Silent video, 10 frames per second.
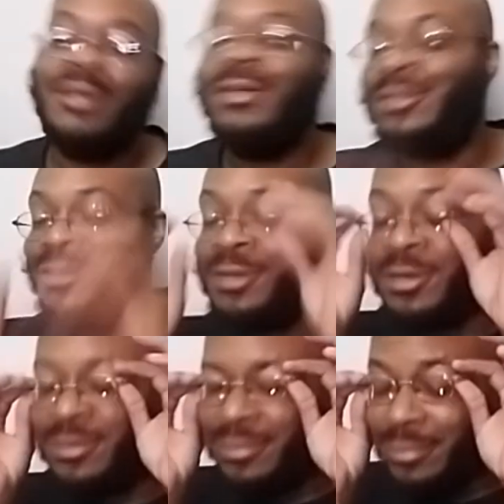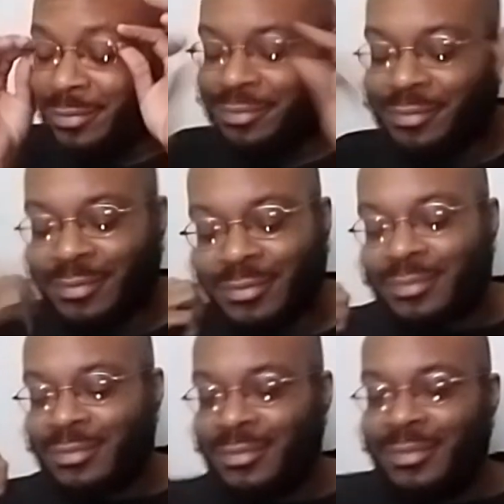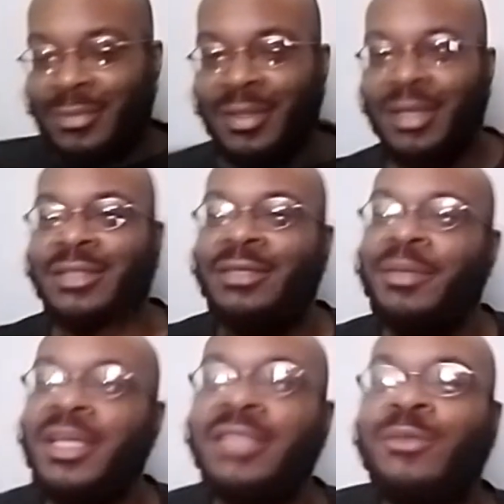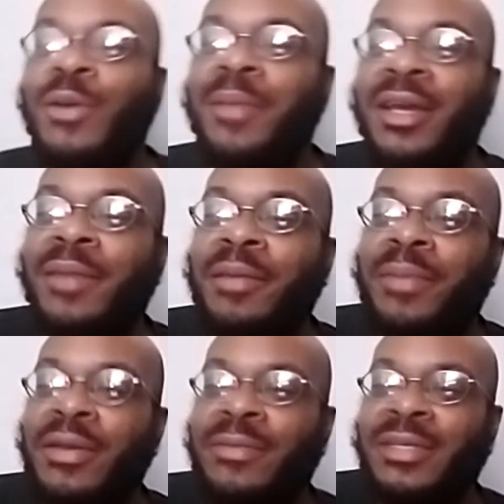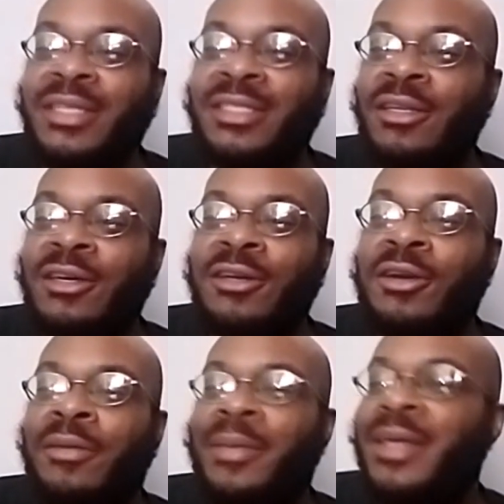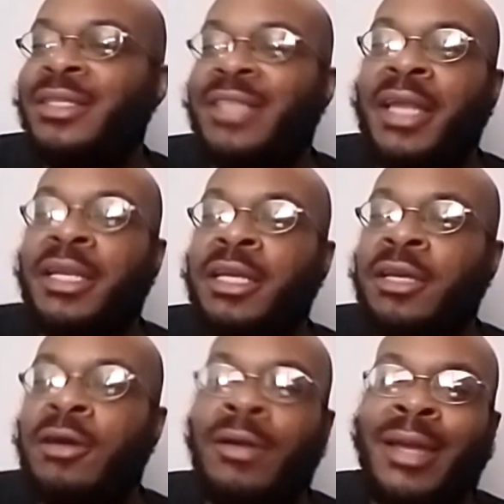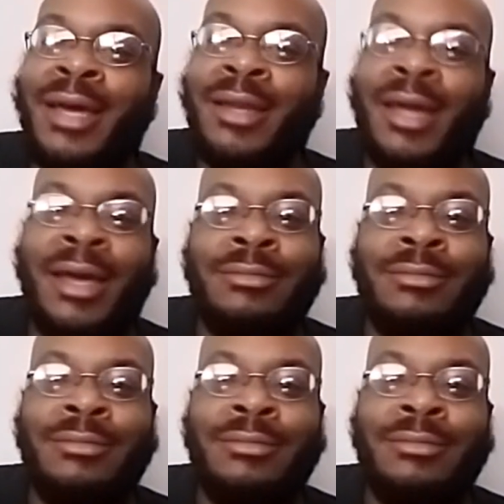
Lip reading: you know, some of these women coming up here with this little girl mentality, y'all. I